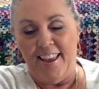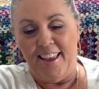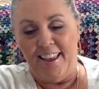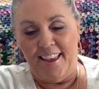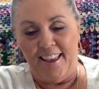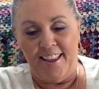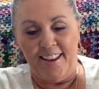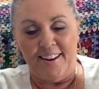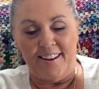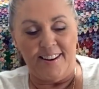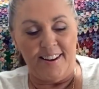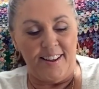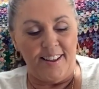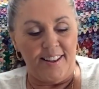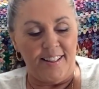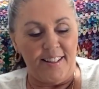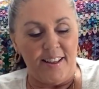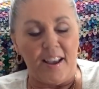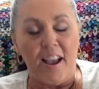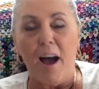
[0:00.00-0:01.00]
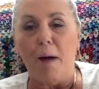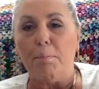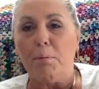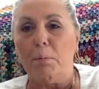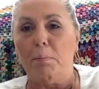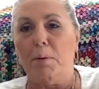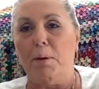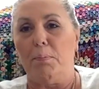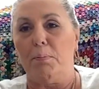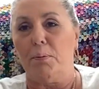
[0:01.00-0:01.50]
And a couple
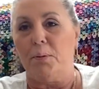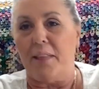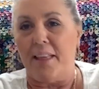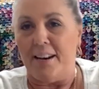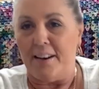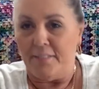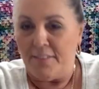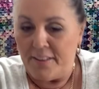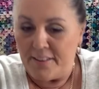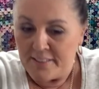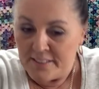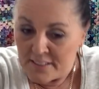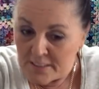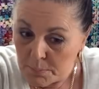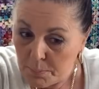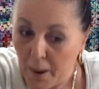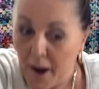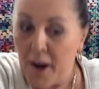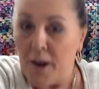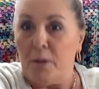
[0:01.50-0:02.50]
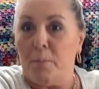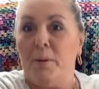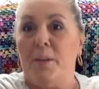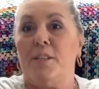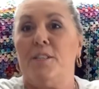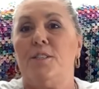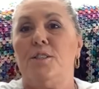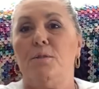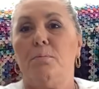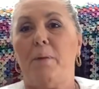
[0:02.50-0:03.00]
people that have inspired me
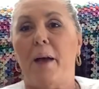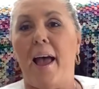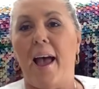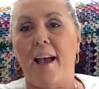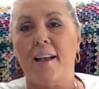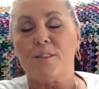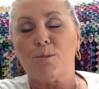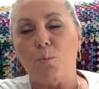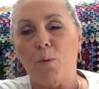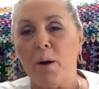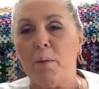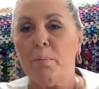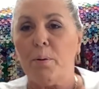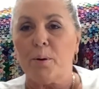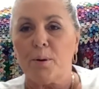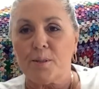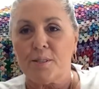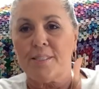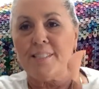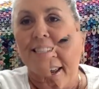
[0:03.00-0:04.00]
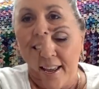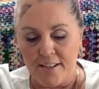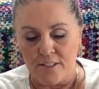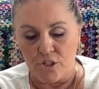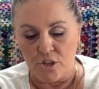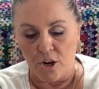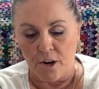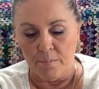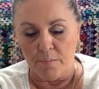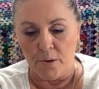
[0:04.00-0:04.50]
to do bags. One person at
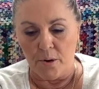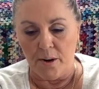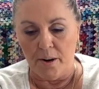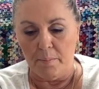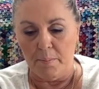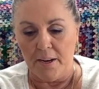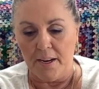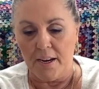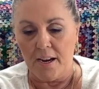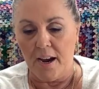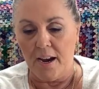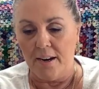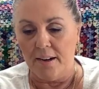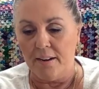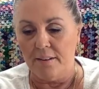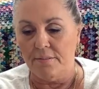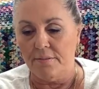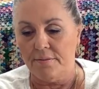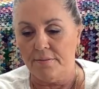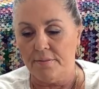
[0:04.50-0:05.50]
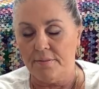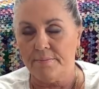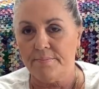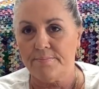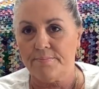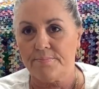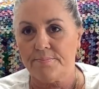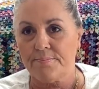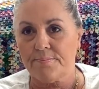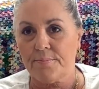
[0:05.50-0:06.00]
Charmed Grammy kind of
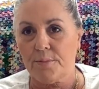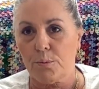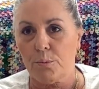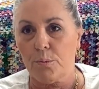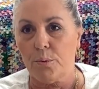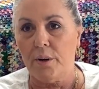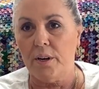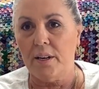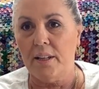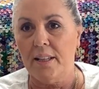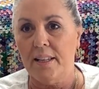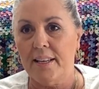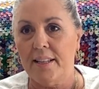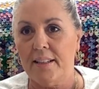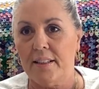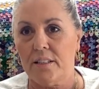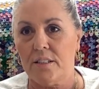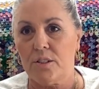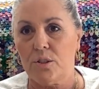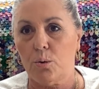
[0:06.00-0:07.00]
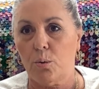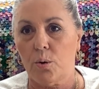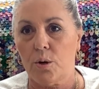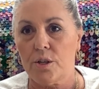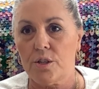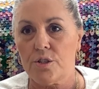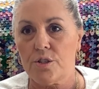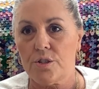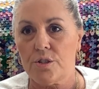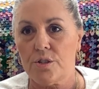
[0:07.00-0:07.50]
relit the
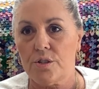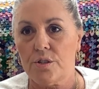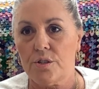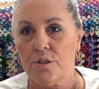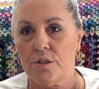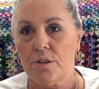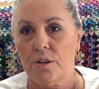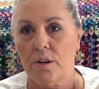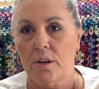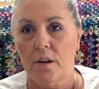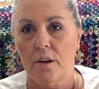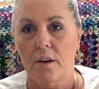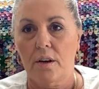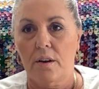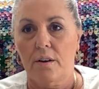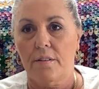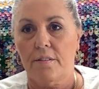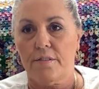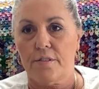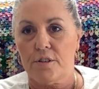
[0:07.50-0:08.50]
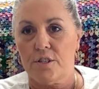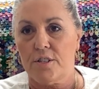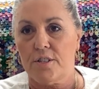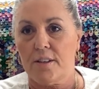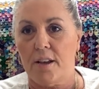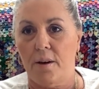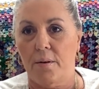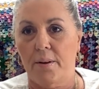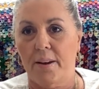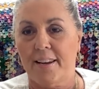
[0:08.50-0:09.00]
torch for
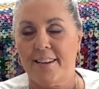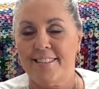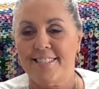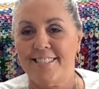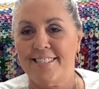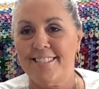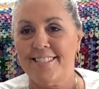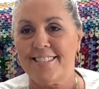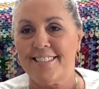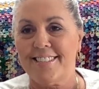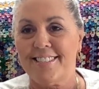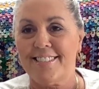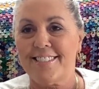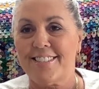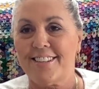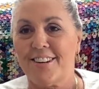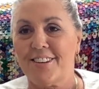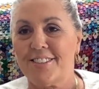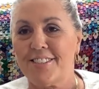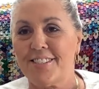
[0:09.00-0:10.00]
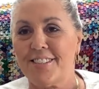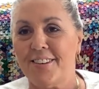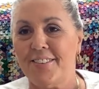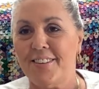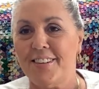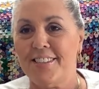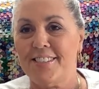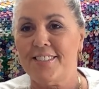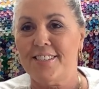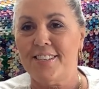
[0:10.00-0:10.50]
sewing because she's going to start
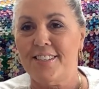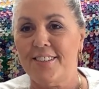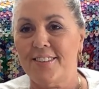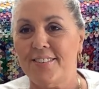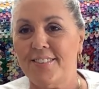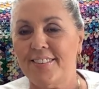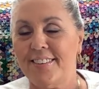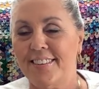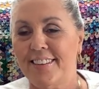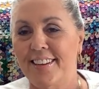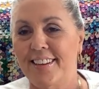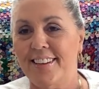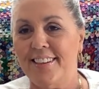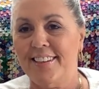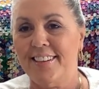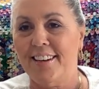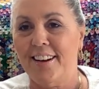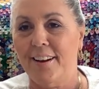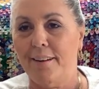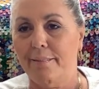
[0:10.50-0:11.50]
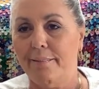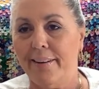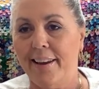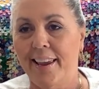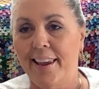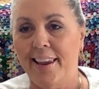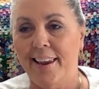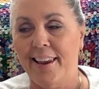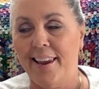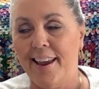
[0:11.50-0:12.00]
sewing too. And you know, we
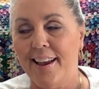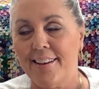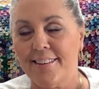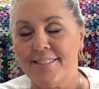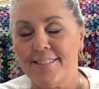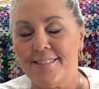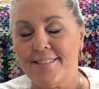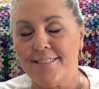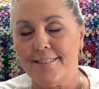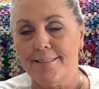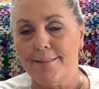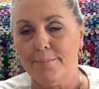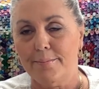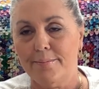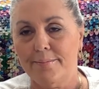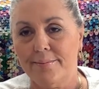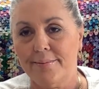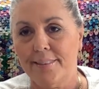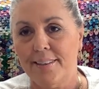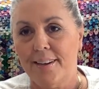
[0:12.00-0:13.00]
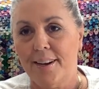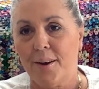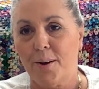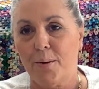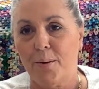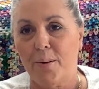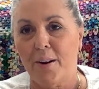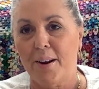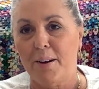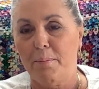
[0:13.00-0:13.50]
hang out and Zoom
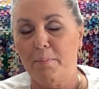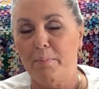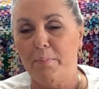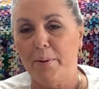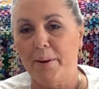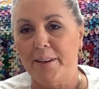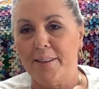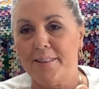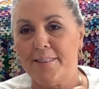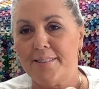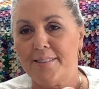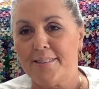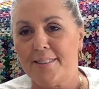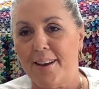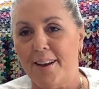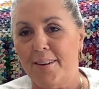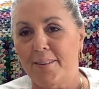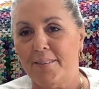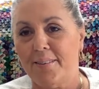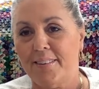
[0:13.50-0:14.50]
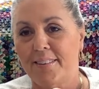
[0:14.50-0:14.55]
quite a bit, so